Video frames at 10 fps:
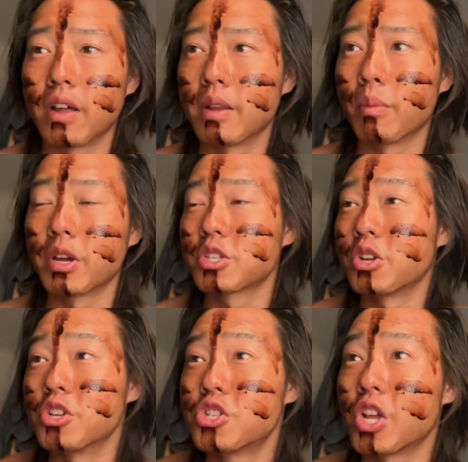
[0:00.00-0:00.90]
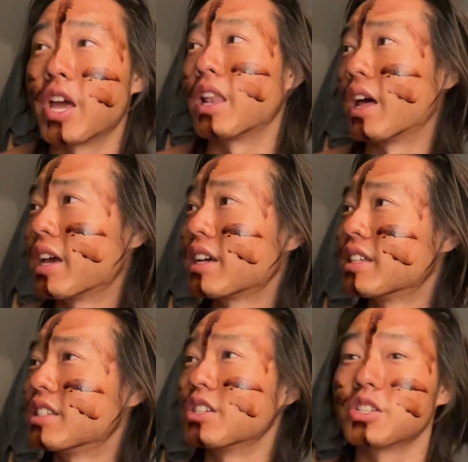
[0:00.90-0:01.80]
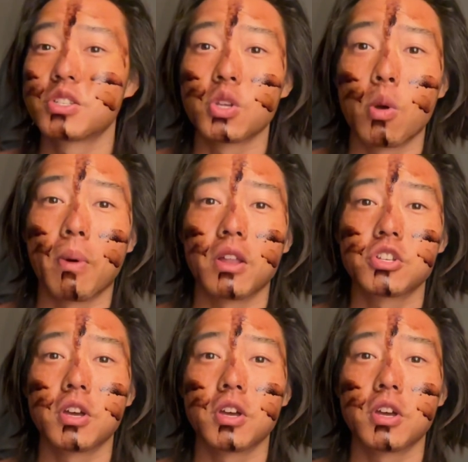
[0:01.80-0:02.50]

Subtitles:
and we're just gonna share like just so much